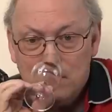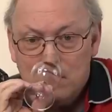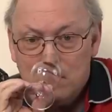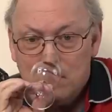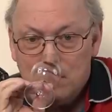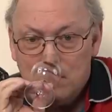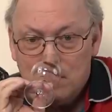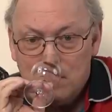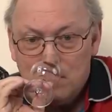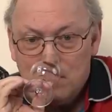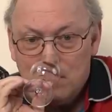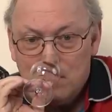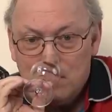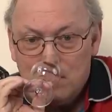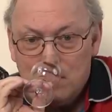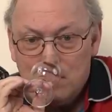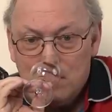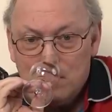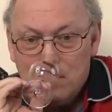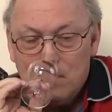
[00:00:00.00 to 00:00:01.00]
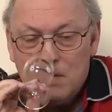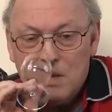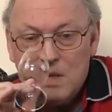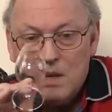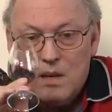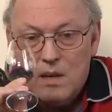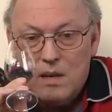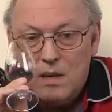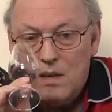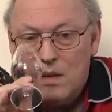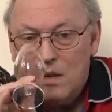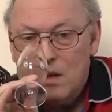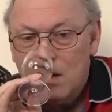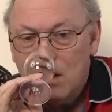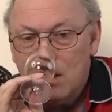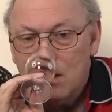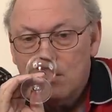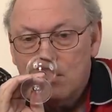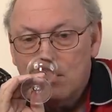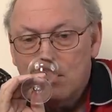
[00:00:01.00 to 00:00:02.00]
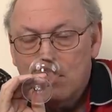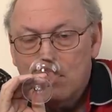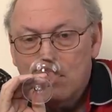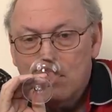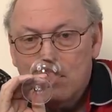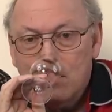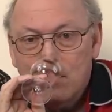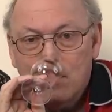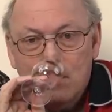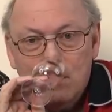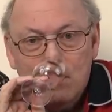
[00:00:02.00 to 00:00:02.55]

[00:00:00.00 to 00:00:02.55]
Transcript: Nothing is said.